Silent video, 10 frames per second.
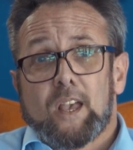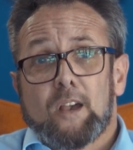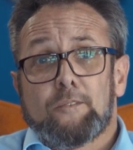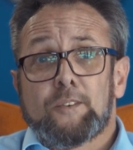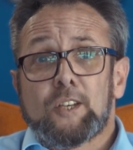
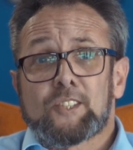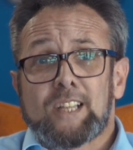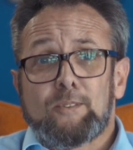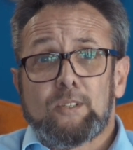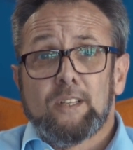At first
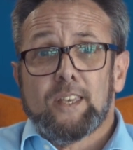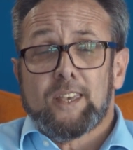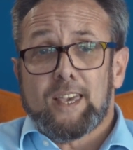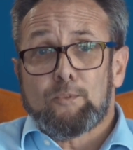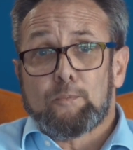level,
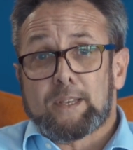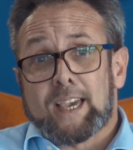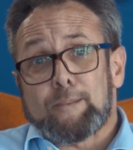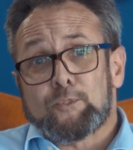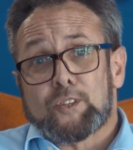it will
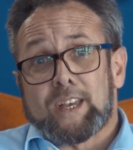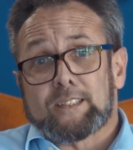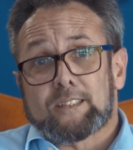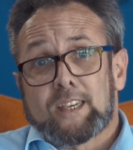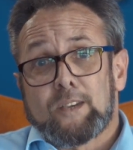capture
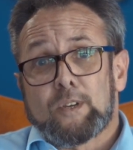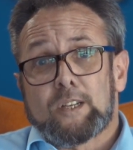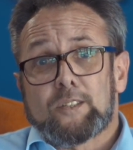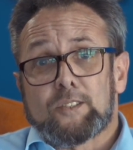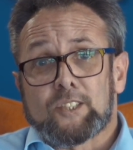that
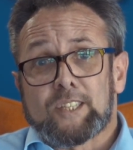keyword, the